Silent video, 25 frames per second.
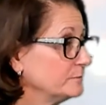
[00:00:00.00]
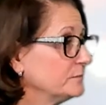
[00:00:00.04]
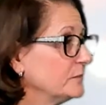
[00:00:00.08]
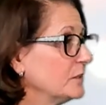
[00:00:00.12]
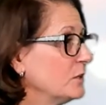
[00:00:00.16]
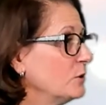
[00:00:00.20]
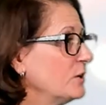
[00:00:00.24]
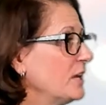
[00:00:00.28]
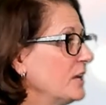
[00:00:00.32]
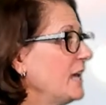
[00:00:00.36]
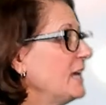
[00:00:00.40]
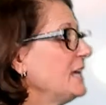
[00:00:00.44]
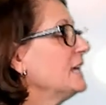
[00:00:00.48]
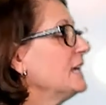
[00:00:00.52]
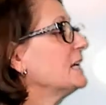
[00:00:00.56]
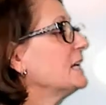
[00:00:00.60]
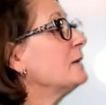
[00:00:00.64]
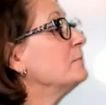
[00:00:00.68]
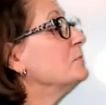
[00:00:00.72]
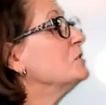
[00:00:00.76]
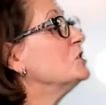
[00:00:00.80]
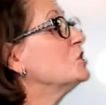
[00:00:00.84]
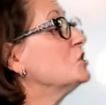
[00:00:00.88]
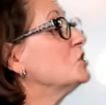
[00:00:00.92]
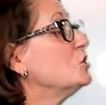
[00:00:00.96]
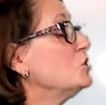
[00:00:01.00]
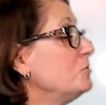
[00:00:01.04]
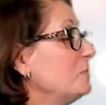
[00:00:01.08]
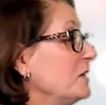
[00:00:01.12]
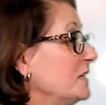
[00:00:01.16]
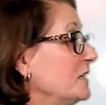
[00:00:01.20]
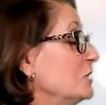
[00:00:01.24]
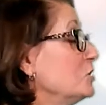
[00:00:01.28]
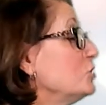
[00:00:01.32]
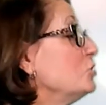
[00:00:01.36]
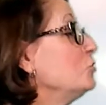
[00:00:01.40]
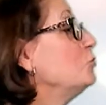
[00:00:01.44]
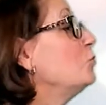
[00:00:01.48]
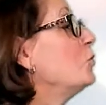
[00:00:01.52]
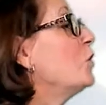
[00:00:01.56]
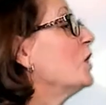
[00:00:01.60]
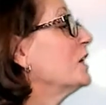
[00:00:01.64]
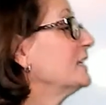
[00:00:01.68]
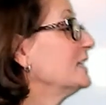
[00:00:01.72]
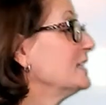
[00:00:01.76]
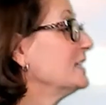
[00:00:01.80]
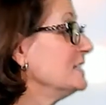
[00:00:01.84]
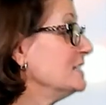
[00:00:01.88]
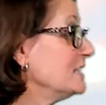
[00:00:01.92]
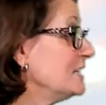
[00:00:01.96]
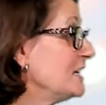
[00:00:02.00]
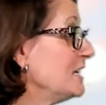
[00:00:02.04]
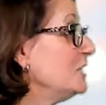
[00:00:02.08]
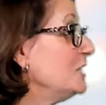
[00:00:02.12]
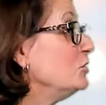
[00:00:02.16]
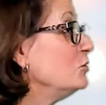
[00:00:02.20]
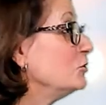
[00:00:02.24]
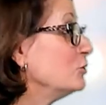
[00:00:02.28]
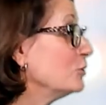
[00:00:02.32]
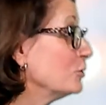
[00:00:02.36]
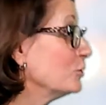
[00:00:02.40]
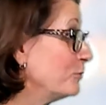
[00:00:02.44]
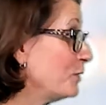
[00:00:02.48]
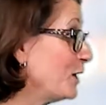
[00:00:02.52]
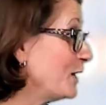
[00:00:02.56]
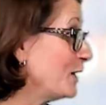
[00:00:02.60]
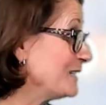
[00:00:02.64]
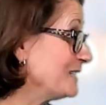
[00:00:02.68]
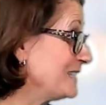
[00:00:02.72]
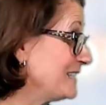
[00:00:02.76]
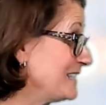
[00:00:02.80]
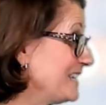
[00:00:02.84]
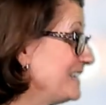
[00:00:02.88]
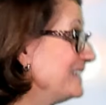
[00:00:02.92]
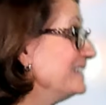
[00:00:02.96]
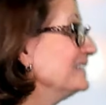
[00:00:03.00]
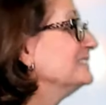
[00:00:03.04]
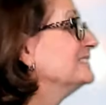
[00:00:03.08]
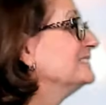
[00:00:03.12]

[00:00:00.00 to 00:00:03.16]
Okay, and I'm assuming that you want to continue your pregnancy.